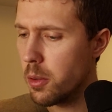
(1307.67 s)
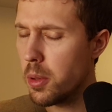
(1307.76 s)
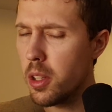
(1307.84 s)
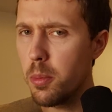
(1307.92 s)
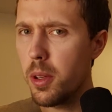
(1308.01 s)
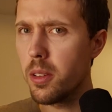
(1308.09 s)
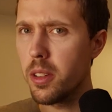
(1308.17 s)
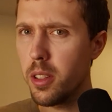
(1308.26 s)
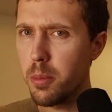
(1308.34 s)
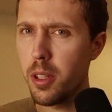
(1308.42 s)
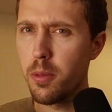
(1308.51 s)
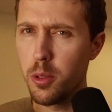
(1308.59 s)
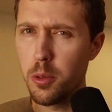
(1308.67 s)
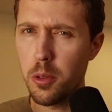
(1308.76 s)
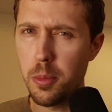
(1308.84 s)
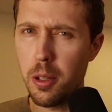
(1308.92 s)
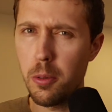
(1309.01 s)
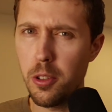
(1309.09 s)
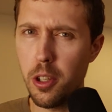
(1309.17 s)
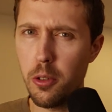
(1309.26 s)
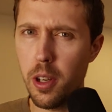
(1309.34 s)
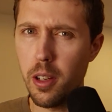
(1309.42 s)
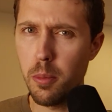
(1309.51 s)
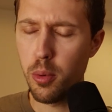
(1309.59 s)
Reminds me a little bit of lucuma, which I
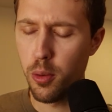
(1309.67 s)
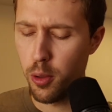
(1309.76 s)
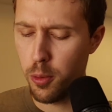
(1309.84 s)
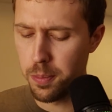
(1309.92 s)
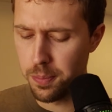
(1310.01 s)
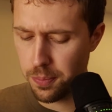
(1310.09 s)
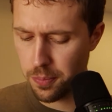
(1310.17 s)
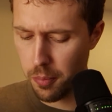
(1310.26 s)
tried in Peru.